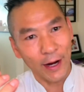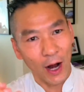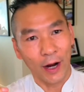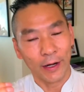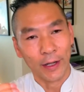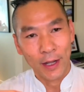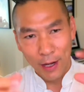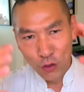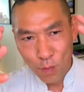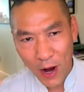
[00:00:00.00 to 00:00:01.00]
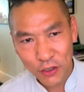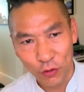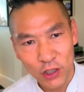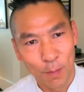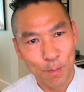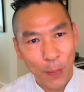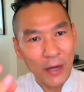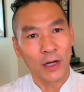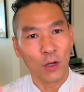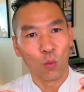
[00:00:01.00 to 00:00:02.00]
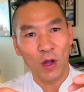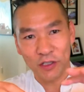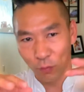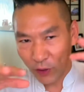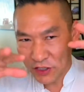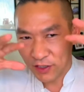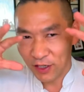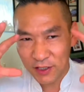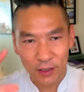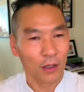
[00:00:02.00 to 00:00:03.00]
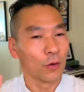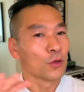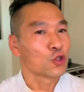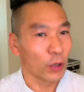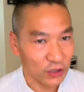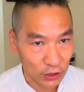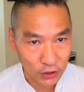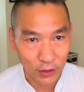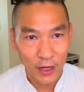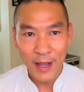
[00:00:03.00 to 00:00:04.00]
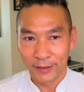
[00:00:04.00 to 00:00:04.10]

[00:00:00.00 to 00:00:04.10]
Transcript: hard and your muscle is burning once with the slow transition.